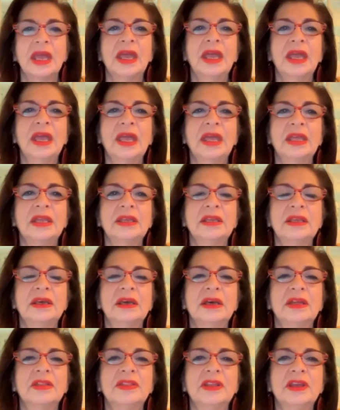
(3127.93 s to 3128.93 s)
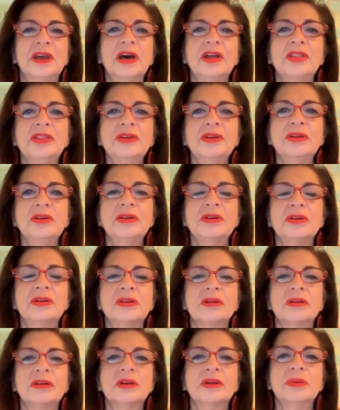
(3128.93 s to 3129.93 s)
And uh, the other
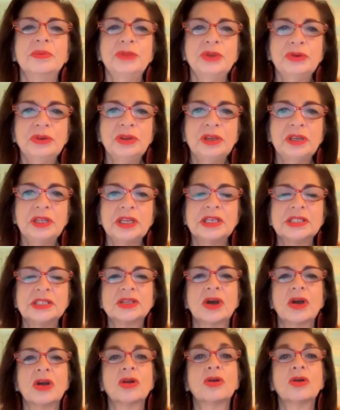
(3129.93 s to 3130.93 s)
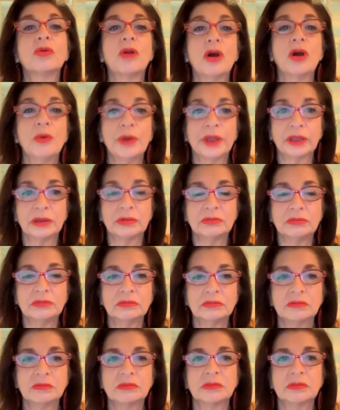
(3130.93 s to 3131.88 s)
communities are growing